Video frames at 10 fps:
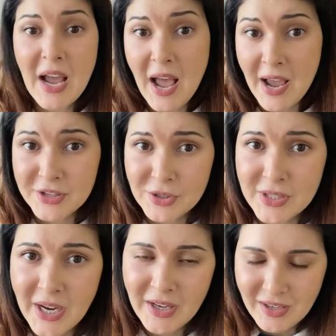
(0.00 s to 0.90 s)
And
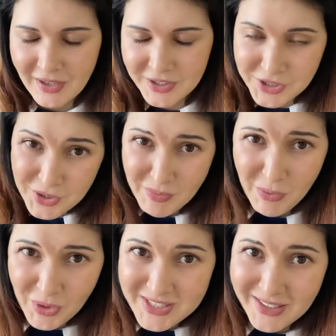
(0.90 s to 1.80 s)
today, excuse my
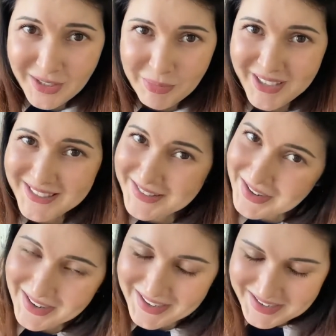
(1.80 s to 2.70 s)
voice a little bit,
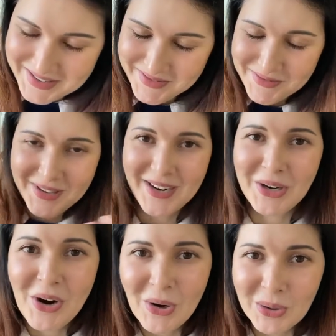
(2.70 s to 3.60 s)
I've got a
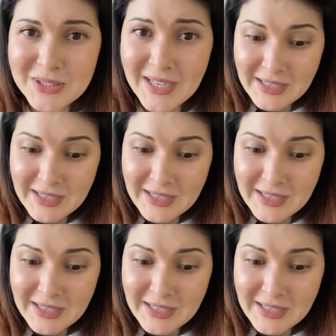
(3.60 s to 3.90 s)
cold.